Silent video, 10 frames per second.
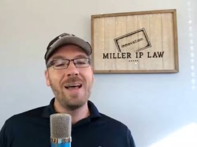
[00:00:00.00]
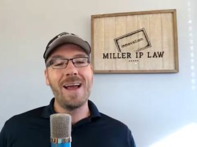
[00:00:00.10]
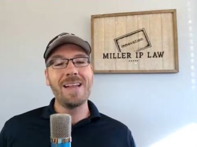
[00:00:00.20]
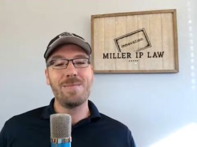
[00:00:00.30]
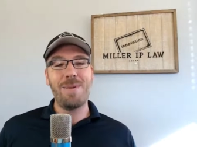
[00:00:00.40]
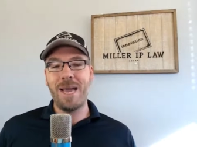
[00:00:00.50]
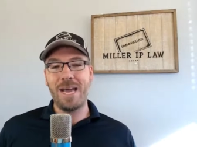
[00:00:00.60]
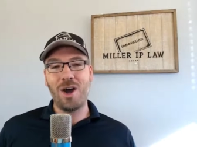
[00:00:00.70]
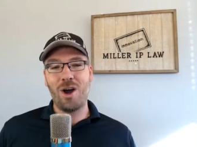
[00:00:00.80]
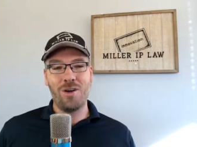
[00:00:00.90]
i'd like to buy a
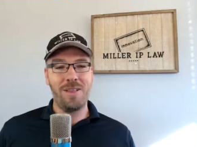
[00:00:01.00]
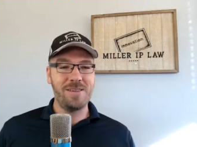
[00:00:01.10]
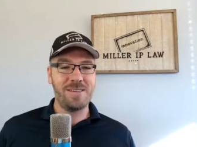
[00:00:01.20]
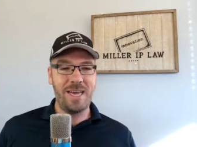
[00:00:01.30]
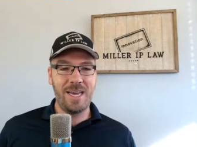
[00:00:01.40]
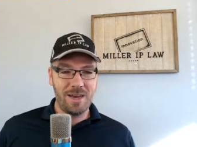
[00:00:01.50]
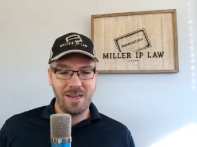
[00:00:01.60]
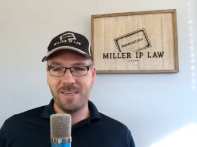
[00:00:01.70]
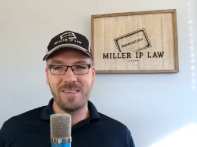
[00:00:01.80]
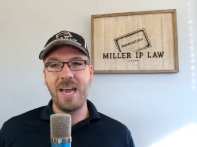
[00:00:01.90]
car and they say
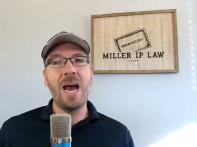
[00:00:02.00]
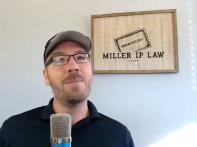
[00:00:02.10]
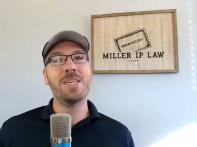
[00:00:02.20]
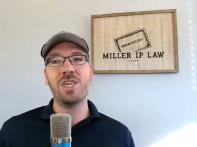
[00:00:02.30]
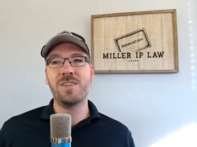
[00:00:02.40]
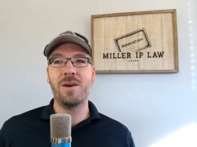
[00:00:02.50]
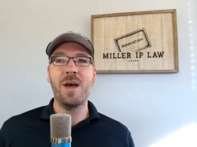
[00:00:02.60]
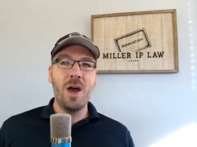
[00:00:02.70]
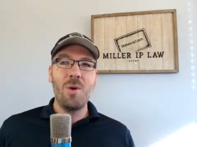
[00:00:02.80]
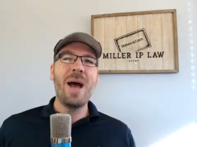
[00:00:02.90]
and they say how much is it
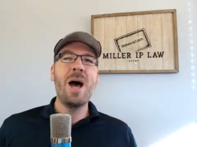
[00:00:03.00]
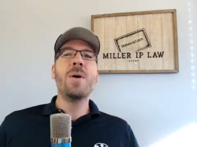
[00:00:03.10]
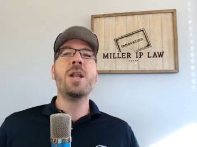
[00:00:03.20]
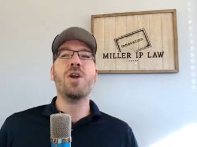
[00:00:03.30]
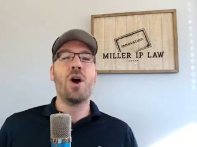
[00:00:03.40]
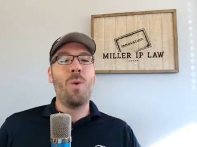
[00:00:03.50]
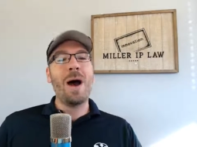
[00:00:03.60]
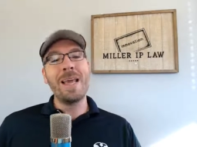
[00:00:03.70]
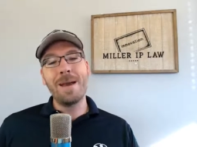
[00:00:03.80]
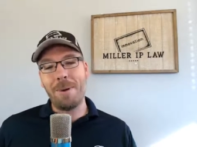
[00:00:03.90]
well we don't know
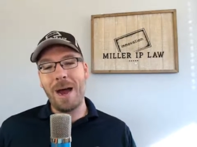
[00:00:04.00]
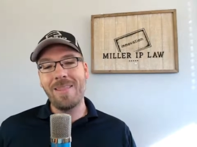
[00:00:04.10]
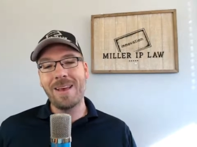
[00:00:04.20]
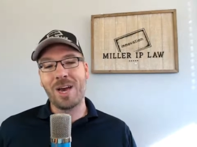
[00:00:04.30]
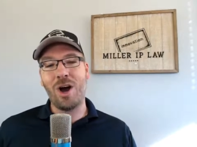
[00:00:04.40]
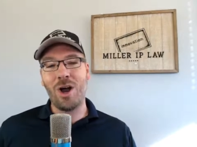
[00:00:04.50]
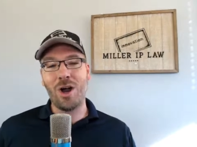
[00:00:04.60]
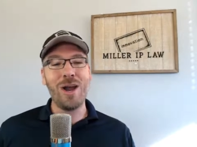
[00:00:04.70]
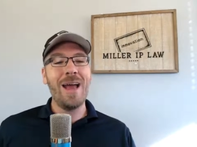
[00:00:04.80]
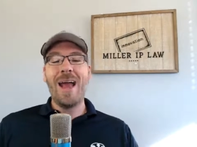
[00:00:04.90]
why don't you buy the
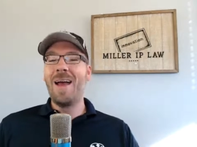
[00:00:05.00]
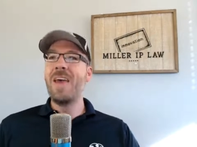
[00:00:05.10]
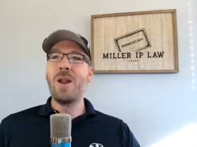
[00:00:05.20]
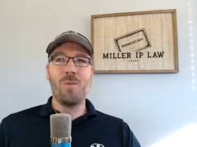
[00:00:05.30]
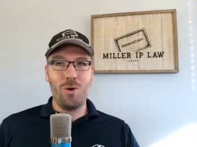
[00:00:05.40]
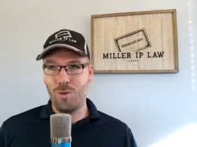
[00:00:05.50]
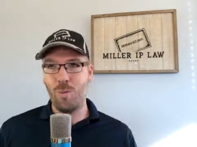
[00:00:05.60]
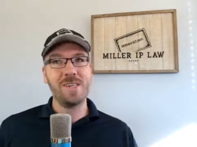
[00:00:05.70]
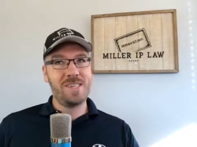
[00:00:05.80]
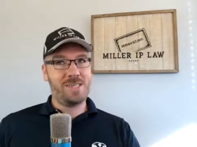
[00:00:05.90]
car and then we'll
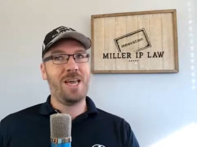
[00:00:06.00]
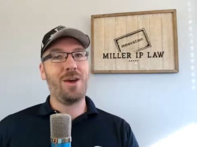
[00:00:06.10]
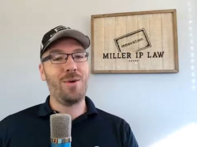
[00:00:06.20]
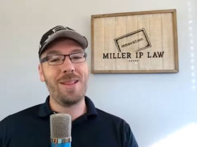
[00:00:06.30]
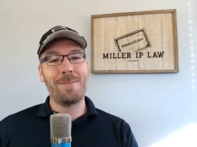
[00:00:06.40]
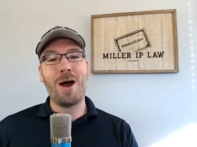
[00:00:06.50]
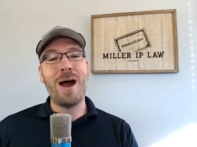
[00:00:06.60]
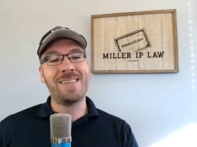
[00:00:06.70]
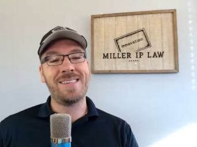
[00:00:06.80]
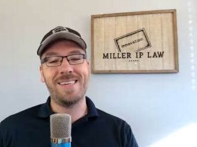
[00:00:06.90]
we'll tell you what the
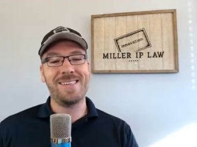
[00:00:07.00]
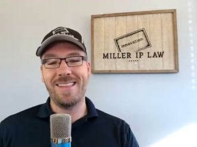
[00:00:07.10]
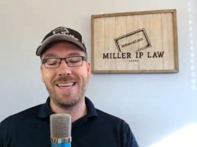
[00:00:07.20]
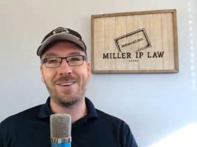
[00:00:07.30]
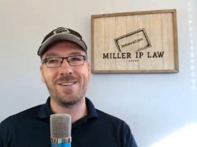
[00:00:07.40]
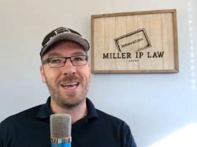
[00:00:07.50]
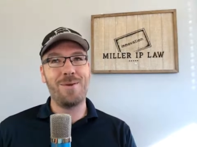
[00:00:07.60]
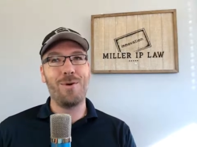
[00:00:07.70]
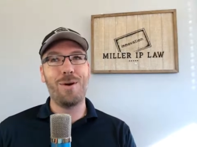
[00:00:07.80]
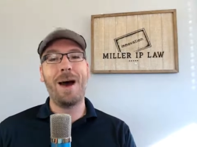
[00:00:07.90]
price is and then you're
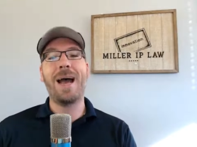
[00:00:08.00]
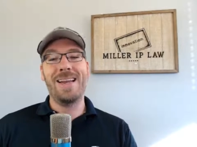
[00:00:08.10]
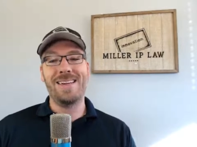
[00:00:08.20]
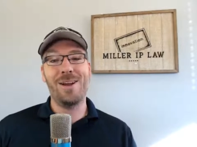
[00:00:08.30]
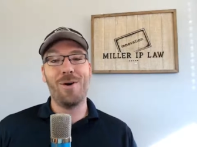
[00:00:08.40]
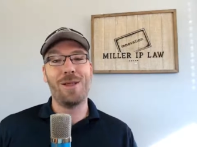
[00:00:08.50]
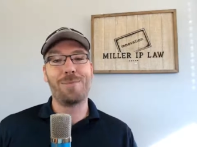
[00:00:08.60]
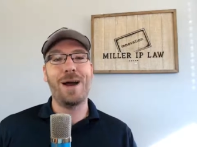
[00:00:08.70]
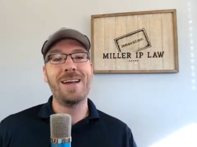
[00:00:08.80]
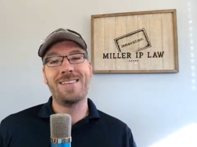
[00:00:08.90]
saying well i need to know what the
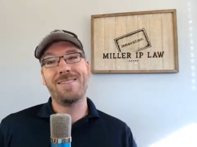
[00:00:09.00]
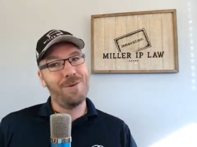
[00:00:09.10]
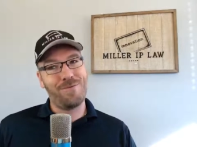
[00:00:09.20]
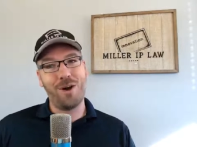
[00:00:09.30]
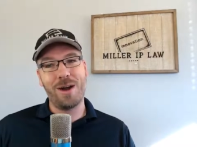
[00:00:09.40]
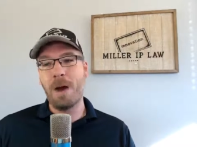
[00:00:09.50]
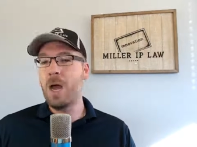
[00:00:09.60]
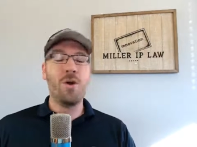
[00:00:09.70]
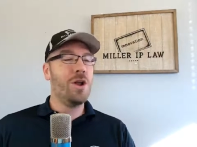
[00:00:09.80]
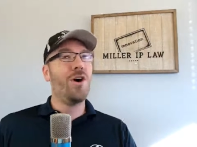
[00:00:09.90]
price is before i
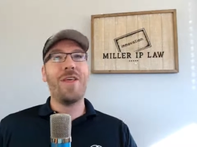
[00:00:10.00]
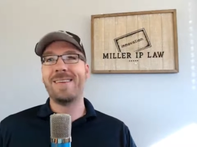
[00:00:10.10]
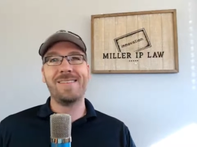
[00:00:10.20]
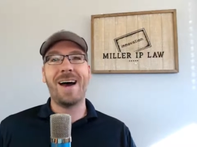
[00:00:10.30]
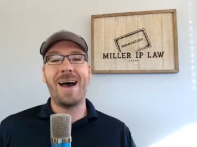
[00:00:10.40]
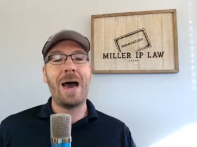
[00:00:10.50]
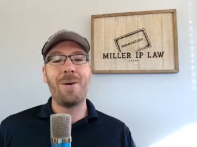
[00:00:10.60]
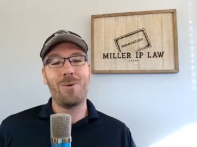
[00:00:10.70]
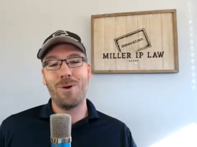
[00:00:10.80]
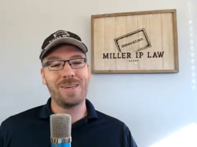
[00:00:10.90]
no that's not
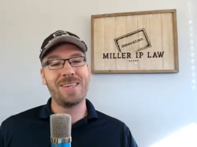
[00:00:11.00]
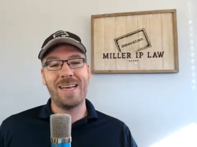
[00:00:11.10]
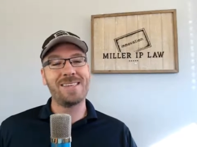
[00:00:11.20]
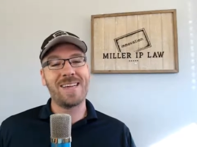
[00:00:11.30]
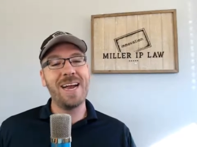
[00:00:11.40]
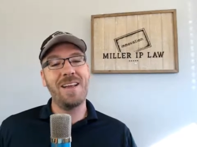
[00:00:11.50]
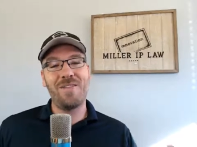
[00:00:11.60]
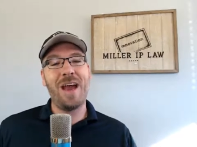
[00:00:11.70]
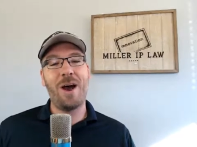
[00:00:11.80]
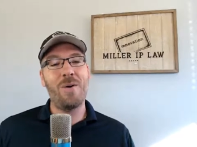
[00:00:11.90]
how it works So that's kind
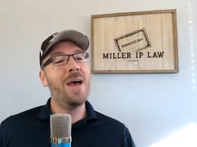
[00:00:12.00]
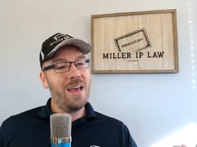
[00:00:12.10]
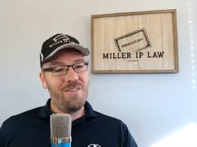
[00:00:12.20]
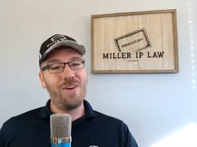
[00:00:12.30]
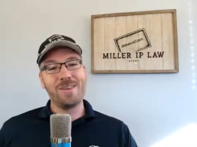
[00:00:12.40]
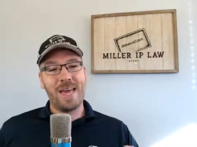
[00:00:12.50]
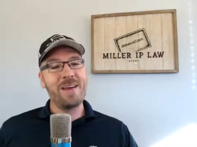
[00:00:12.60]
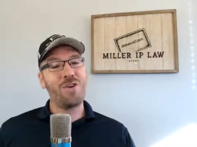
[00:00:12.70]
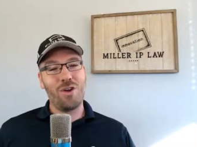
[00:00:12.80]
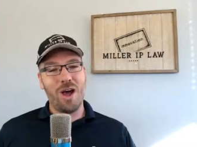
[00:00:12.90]
of how it feels
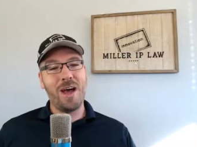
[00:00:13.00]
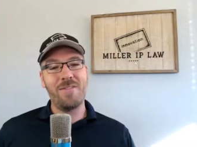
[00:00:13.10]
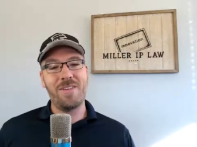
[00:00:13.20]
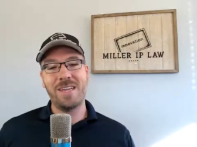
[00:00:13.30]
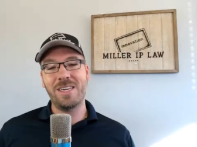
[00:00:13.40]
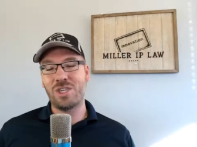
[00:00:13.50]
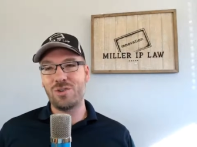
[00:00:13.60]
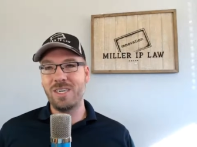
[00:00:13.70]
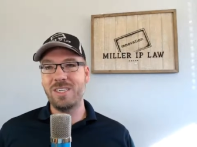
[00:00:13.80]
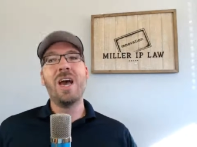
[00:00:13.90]
like for a lot of the
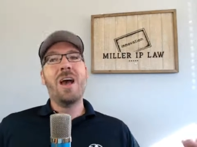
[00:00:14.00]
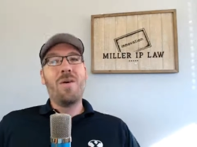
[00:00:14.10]
industries